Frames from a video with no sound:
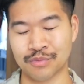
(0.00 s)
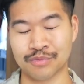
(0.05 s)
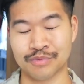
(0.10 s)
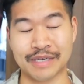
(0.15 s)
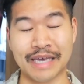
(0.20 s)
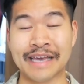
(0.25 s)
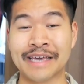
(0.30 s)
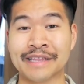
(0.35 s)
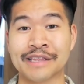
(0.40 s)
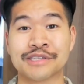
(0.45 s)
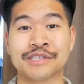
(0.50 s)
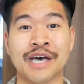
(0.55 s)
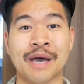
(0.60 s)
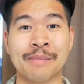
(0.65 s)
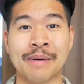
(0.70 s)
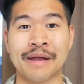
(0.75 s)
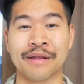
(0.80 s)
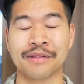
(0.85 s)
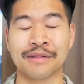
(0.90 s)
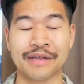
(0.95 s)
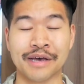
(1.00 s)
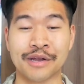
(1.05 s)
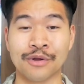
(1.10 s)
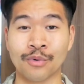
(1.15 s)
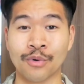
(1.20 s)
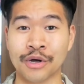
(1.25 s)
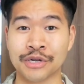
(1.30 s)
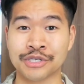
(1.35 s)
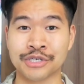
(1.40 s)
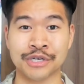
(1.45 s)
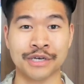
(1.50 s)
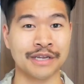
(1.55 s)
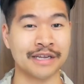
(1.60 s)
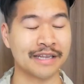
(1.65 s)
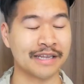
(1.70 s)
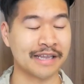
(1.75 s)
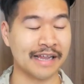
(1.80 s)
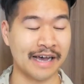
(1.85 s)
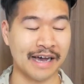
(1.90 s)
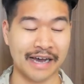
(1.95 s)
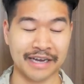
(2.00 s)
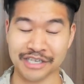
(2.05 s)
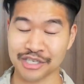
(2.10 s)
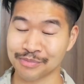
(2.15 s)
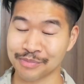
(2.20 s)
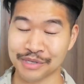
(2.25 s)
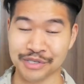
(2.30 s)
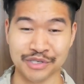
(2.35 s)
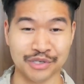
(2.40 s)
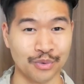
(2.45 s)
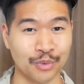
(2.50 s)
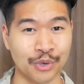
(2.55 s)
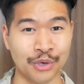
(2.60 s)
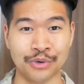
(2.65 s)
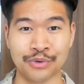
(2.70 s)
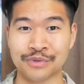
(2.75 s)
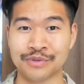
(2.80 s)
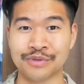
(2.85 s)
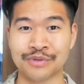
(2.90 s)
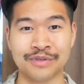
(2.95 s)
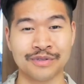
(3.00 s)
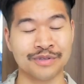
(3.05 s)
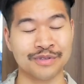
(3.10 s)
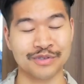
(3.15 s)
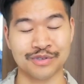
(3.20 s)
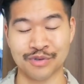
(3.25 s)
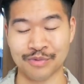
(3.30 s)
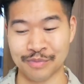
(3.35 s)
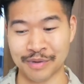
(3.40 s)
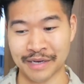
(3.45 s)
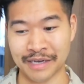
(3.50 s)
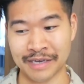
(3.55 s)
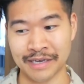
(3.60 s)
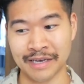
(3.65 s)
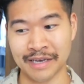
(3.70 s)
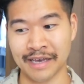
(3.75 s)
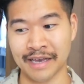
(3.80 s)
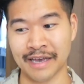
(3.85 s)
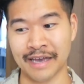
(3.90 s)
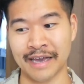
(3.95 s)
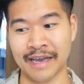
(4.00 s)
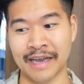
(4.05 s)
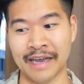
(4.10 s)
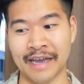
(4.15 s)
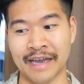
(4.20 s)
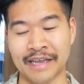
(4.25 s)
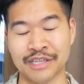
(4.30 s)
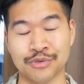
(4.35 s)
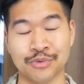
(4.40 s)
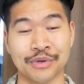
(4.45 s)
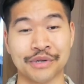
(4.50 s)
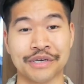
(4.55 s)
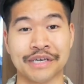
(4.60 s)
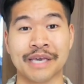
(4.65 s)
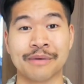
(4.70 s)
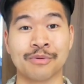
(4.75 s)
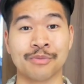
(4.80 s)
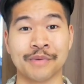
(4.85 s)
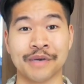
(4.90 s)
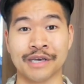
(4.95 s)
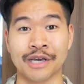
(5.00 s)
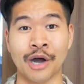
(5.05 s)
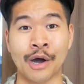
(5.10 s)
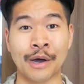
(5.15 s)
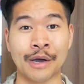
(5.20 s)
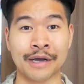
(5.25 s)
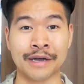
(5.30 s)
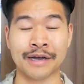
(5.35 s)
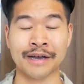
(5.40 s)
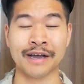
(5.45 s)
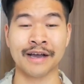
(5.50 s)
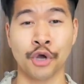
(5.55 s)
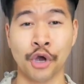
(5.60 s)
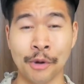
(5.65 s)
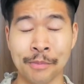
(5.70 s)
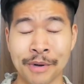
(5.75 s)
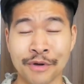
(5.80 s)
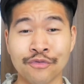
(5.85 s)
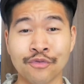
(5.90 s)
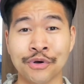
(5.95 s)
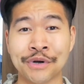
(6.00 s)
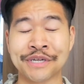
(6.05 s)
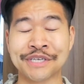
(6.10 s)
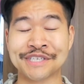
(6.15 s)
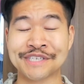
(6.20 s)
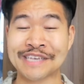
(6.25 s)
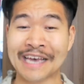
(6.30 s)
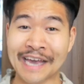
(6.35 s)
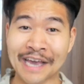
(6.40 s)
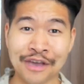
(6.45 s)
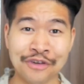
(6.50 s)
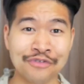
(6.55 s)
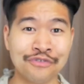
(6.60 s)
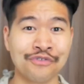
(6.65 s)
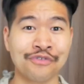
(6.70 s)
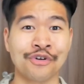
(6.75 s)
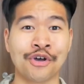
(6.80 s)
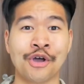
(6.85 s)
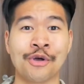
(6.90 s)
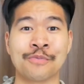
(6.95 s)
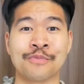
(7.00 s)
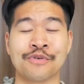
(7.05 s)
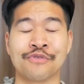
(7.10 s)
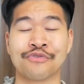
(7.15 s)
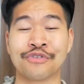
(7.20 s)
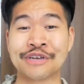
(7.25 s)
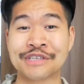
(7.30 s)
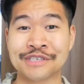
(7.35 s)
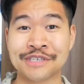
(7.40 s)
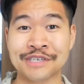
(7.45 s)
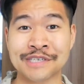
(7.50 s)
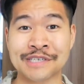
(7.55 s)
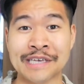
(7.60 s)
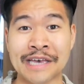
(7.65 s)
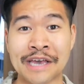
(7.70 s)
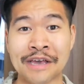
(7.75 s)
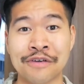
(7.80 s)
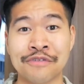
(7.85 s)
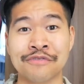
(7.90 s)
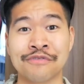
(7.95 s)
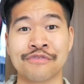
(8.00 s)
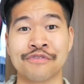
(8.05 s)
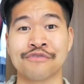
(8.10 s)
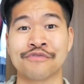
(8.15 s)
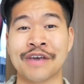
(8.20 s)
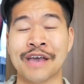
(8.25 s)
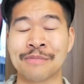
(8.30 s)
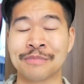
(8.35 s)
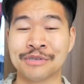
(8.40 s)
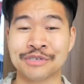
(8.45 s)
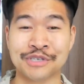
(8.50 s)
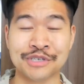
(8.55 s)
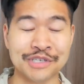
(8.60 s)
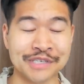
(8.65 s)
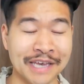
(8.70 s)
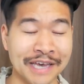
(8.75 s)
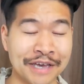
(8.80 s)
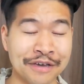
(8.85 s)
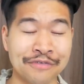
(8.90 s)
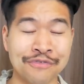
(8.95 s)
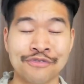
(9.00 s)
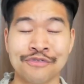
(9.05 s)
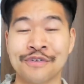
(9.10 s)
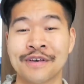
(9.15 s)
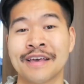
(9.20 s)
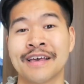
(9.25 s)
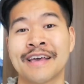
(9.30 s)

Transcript: taking the time out of the day to watch it, uh, it just means the world to me and it's really keeping me going. I hope everyone is safe, hope your friends are safe, your families are safe,